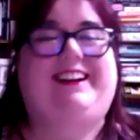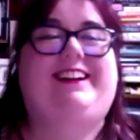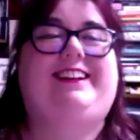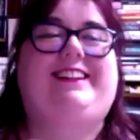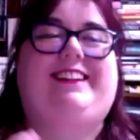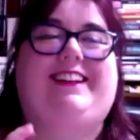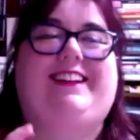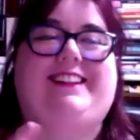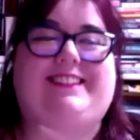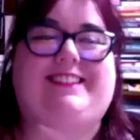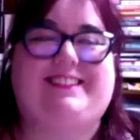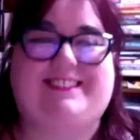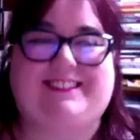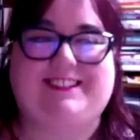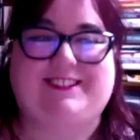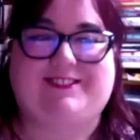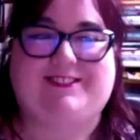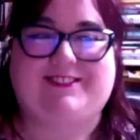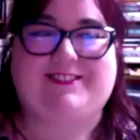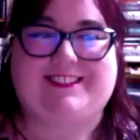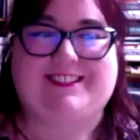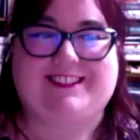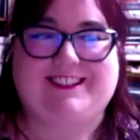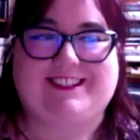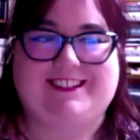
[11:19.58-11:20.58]
let's stick
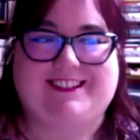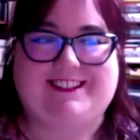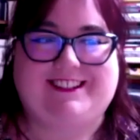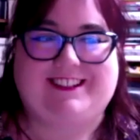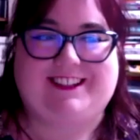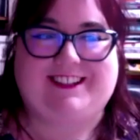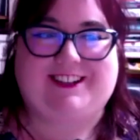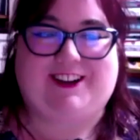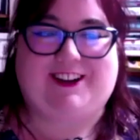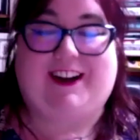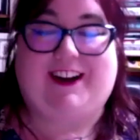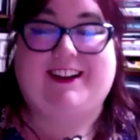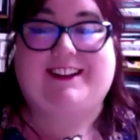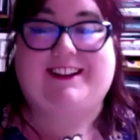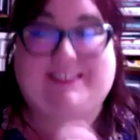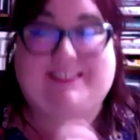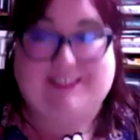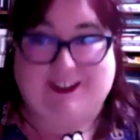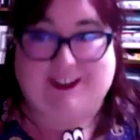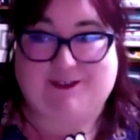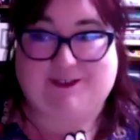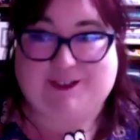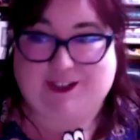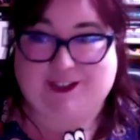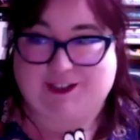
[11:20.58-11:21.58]
with the guide
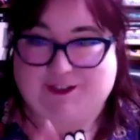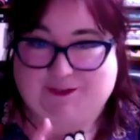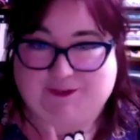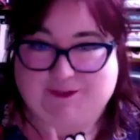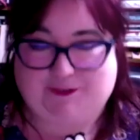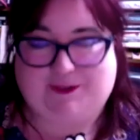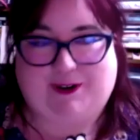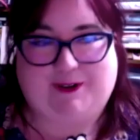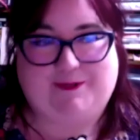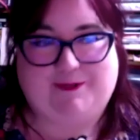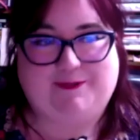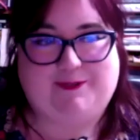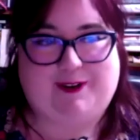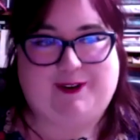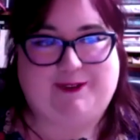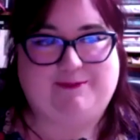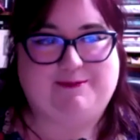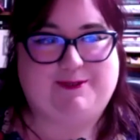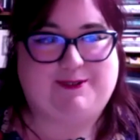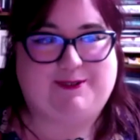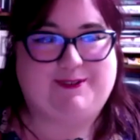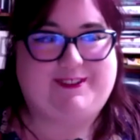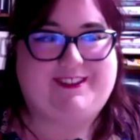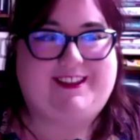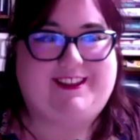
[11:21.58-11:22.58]
itself just for one
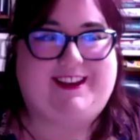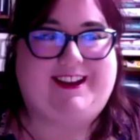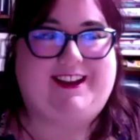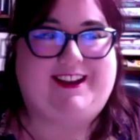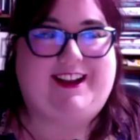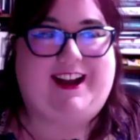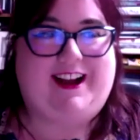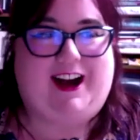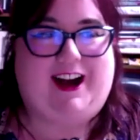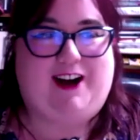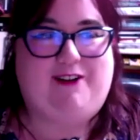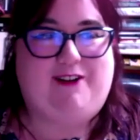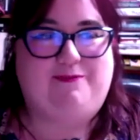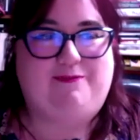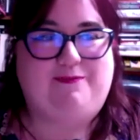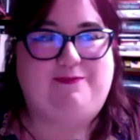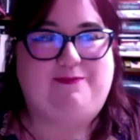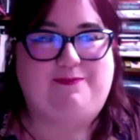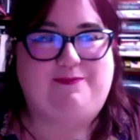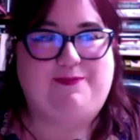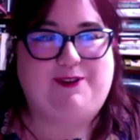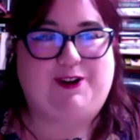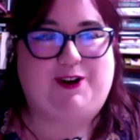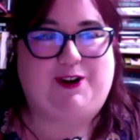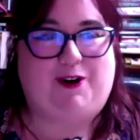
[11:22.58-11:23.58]
more thing.
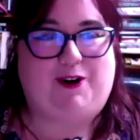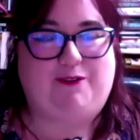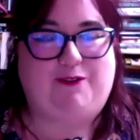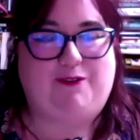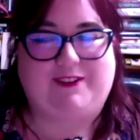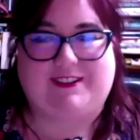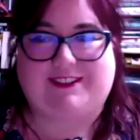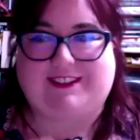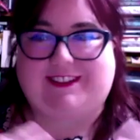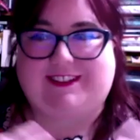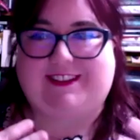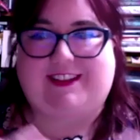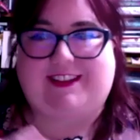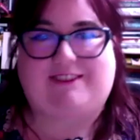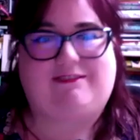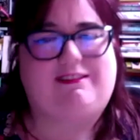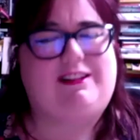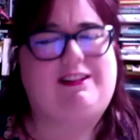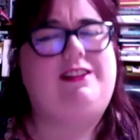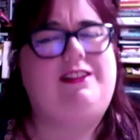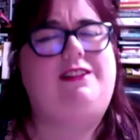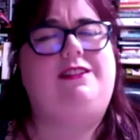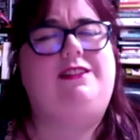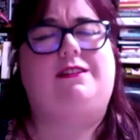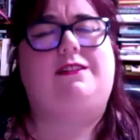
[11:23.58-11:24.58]
You know, obviously there are
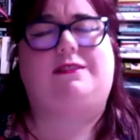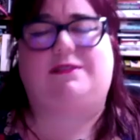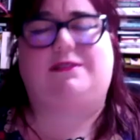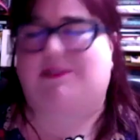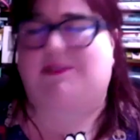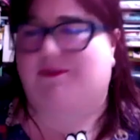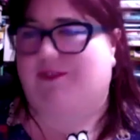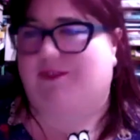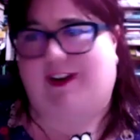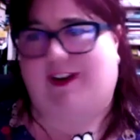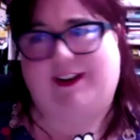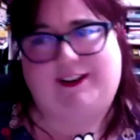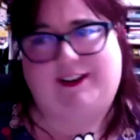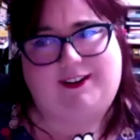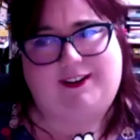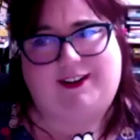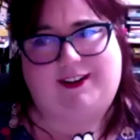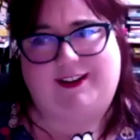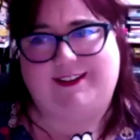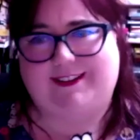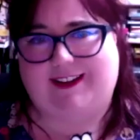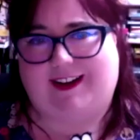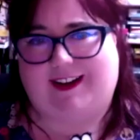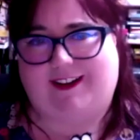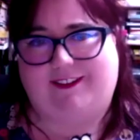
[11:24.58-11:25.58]
loads of writing
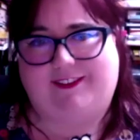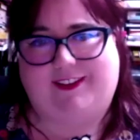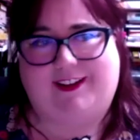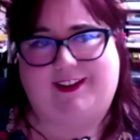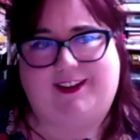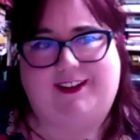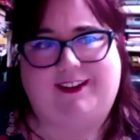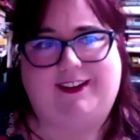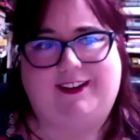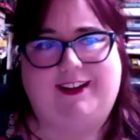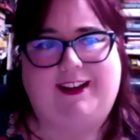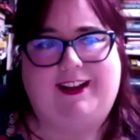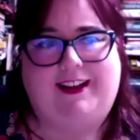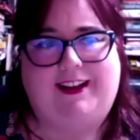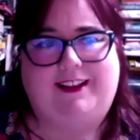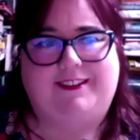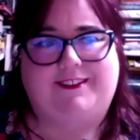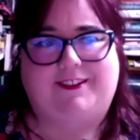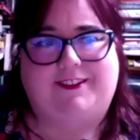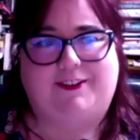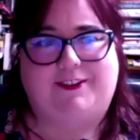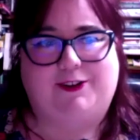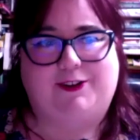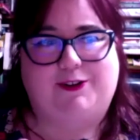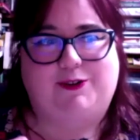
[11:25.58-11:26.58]
guides out there,
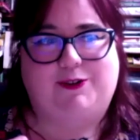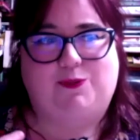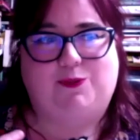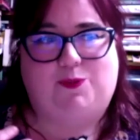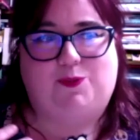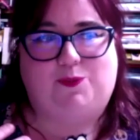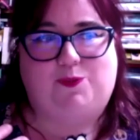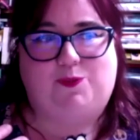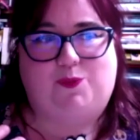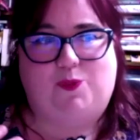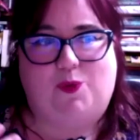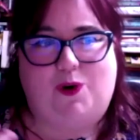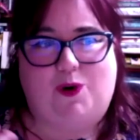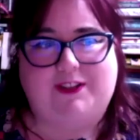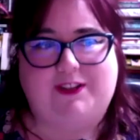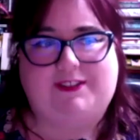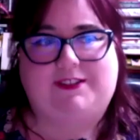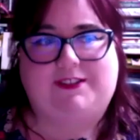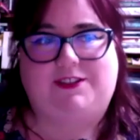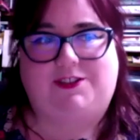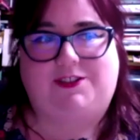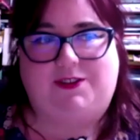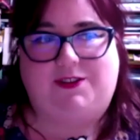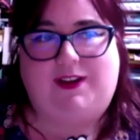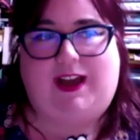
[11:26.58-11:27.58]
so what
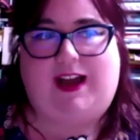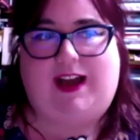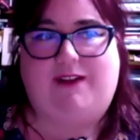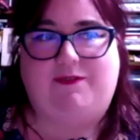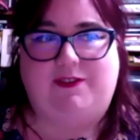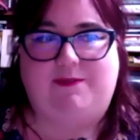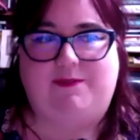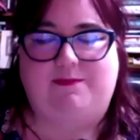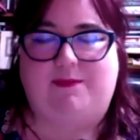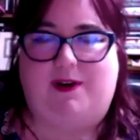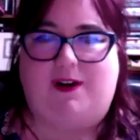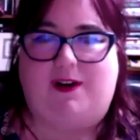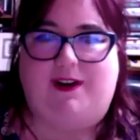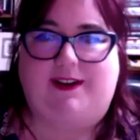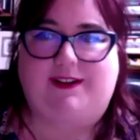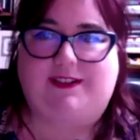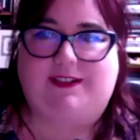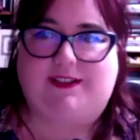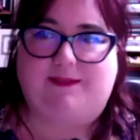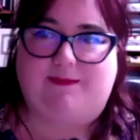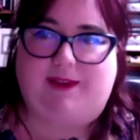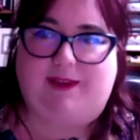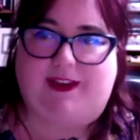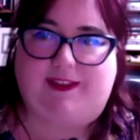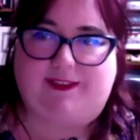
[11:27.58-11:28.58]
did you have in mind to
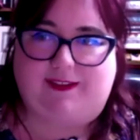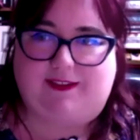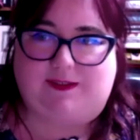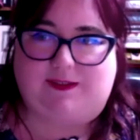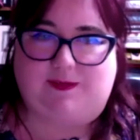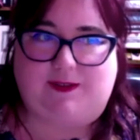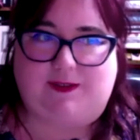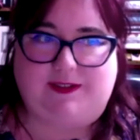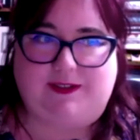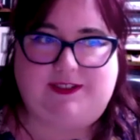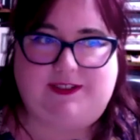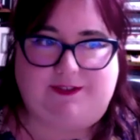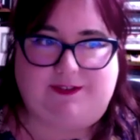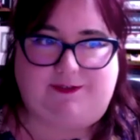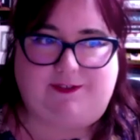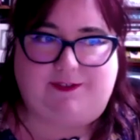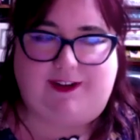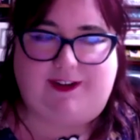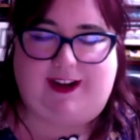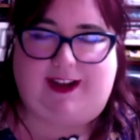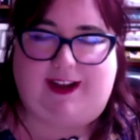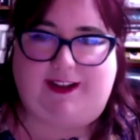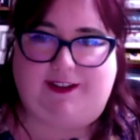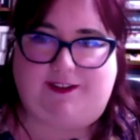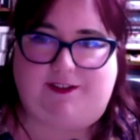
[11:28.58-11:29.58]
make this one different
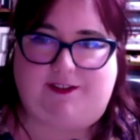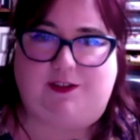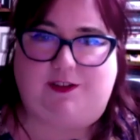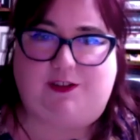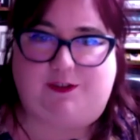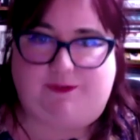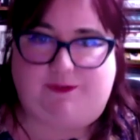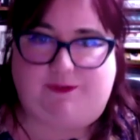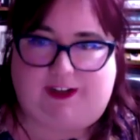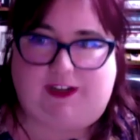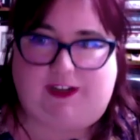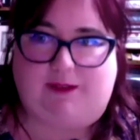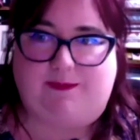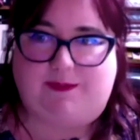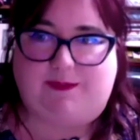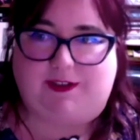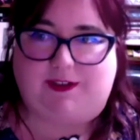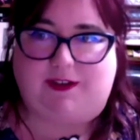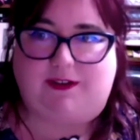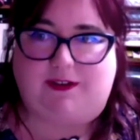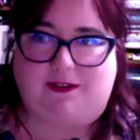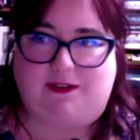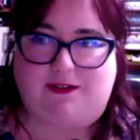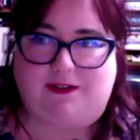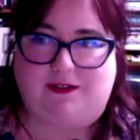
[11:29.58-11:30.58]
as you developed
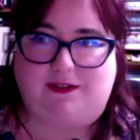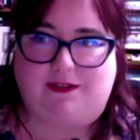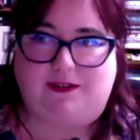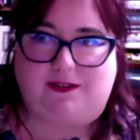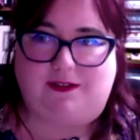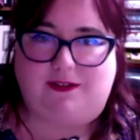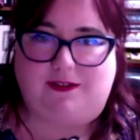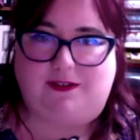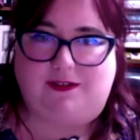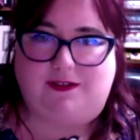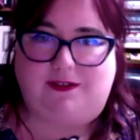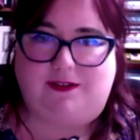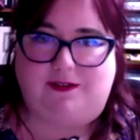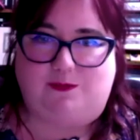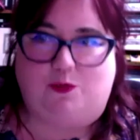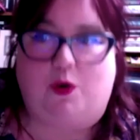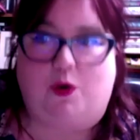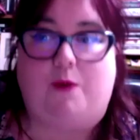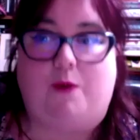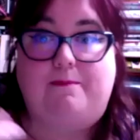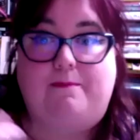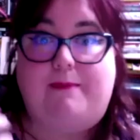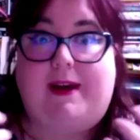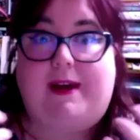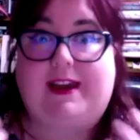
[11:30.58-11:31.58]
it? What
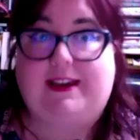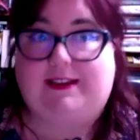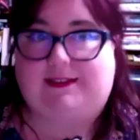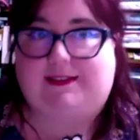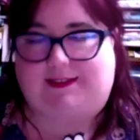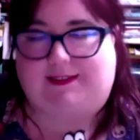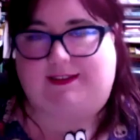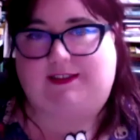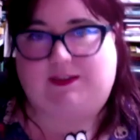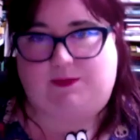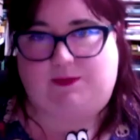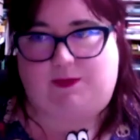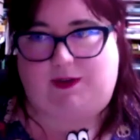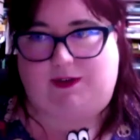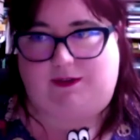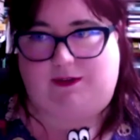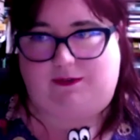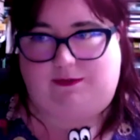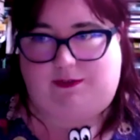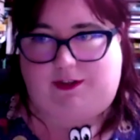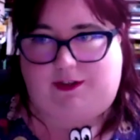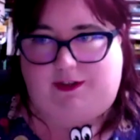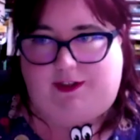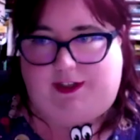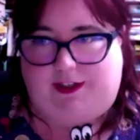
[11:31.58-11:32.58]
makes this one
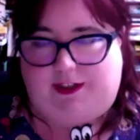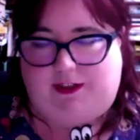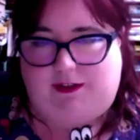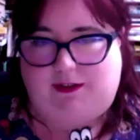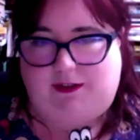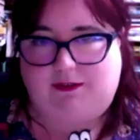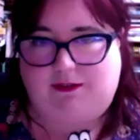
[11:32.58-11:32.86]
unique?